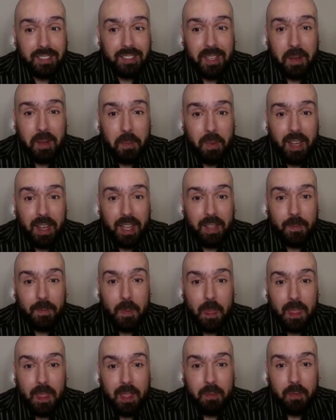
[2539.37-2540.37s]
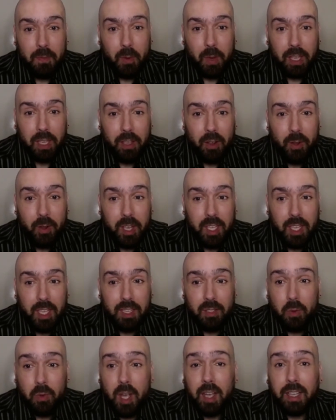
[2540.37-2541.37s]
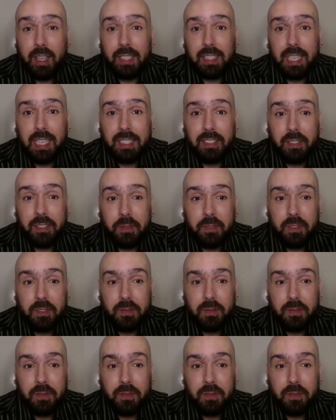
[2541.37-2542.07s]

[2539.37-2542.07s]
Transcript: come by. But we're going into our collective.